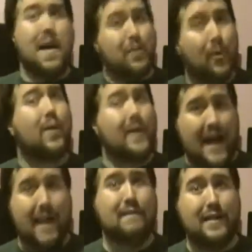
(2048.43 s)
people were
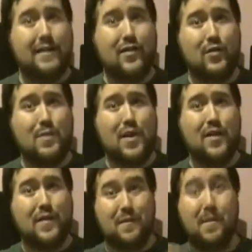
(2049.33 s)
laughing just
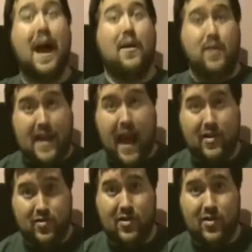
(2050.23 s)
because of my
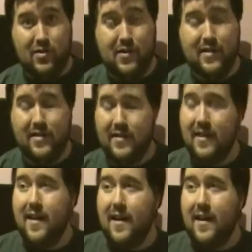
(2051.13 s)
reaction to it.